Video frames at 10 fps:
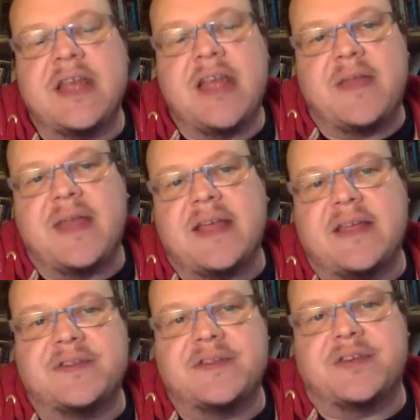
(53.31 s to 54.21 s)
And that
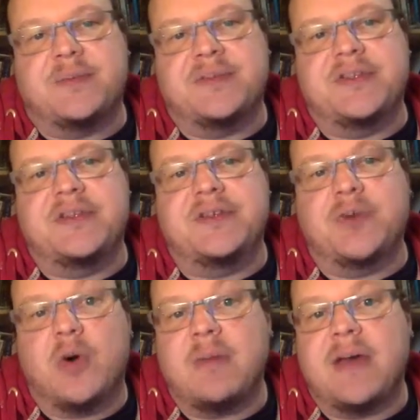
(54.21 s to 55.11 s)
gives us an opportunity to
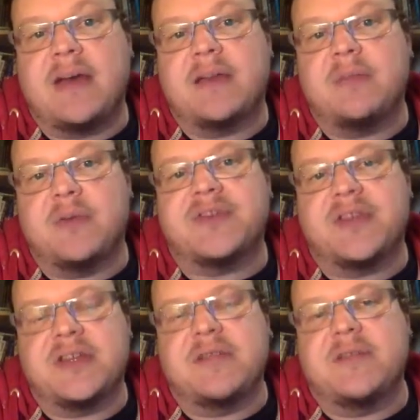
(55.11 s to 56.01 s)
talk about it, but also
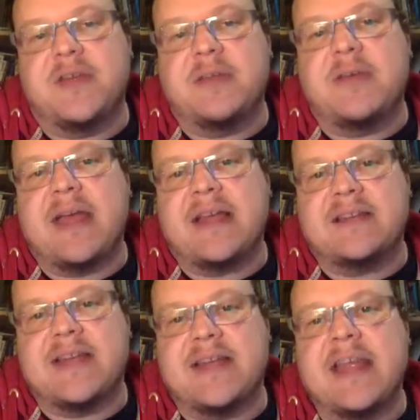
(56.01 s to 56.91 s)
to give you feedback and to
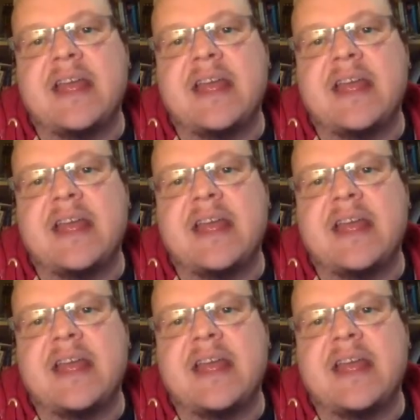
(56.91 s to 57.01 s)
say,